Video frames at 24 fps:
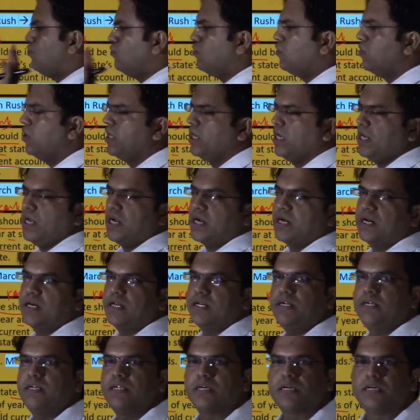hold
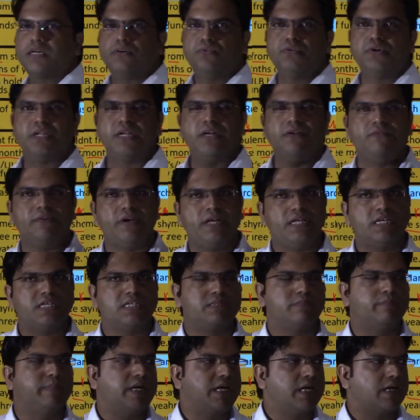current account in
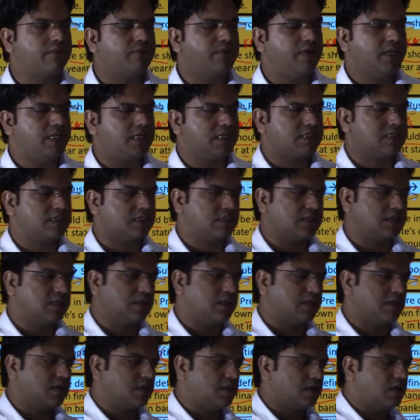various bank, various
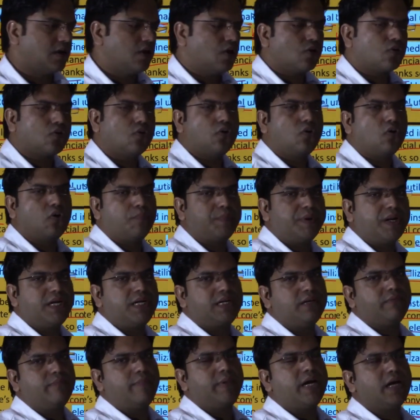
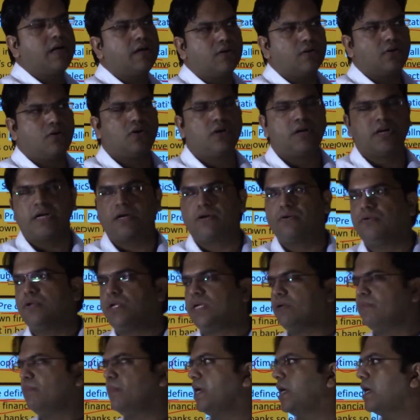cooperative bank or
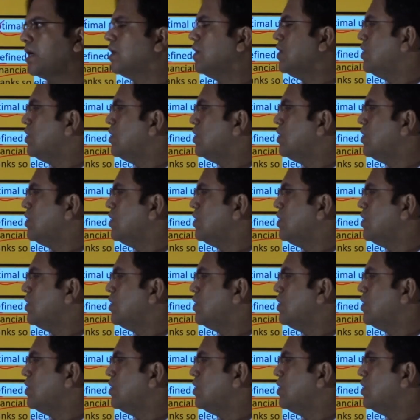regular bank.